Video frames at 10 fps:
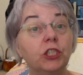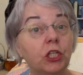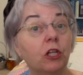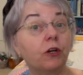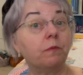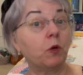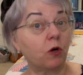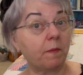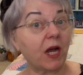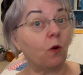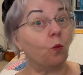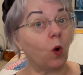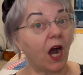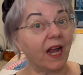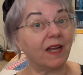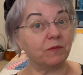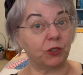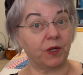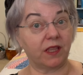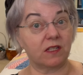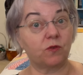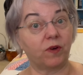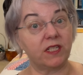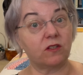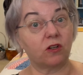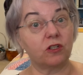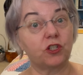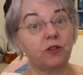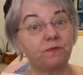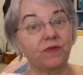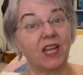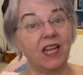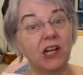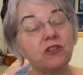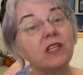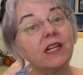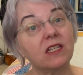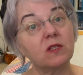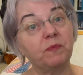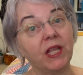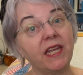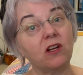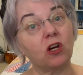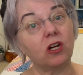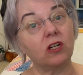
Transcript: To learn more about why I'm doing this research, here's an explainer.